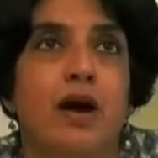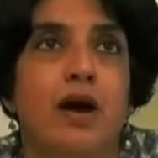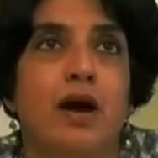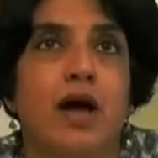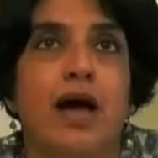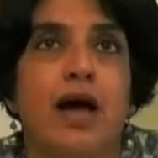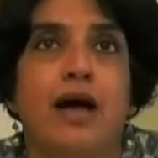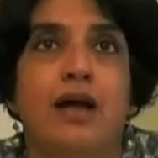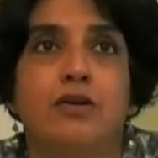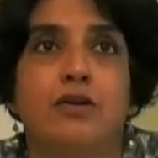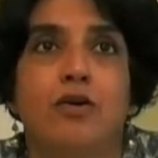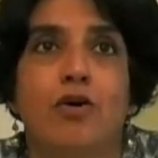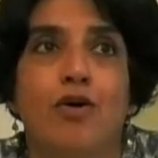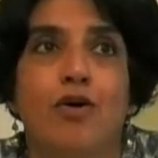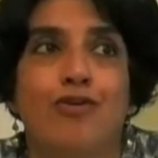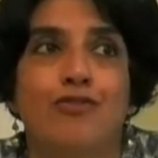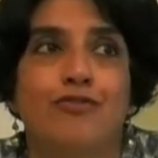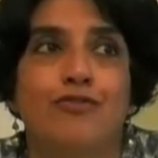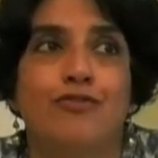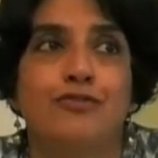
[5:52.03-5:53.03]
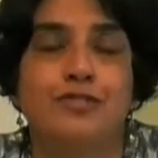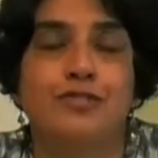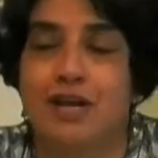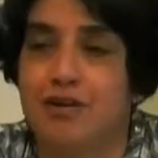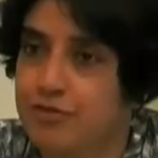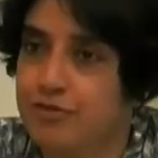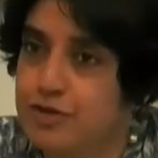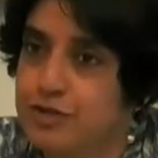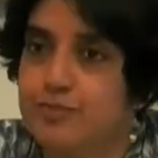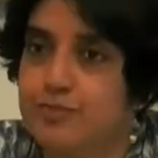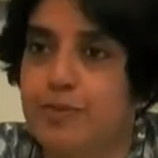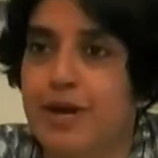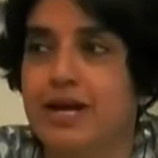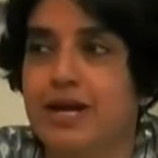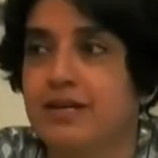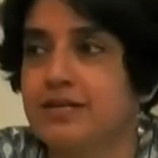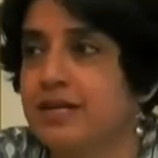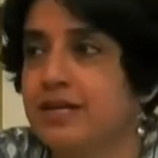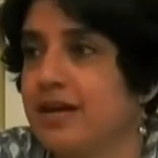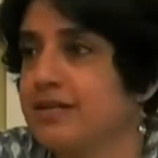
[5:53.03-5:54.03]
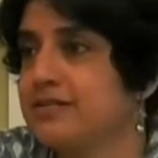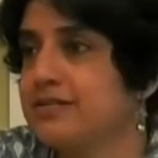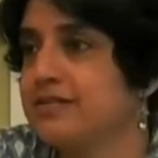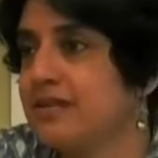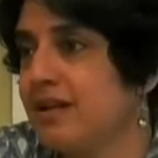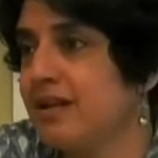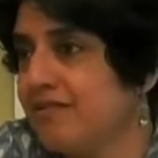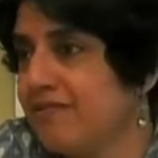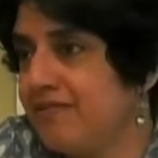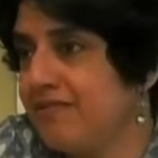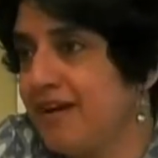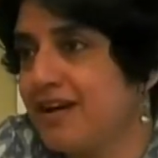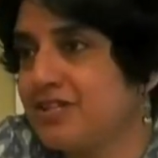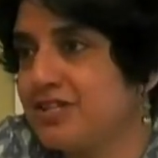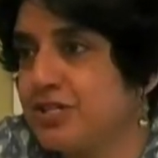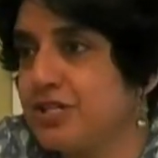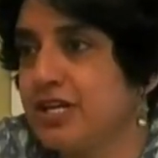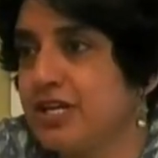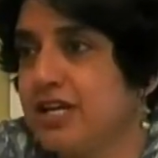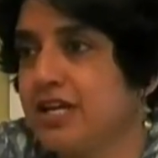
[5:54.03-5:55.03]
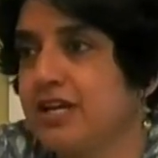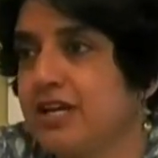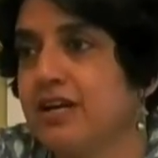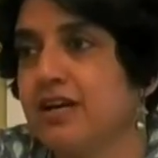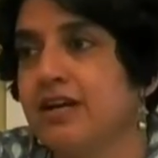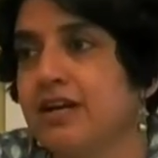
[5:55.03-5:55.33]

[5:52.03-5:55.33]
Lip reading: and of self-respect and self-fashioning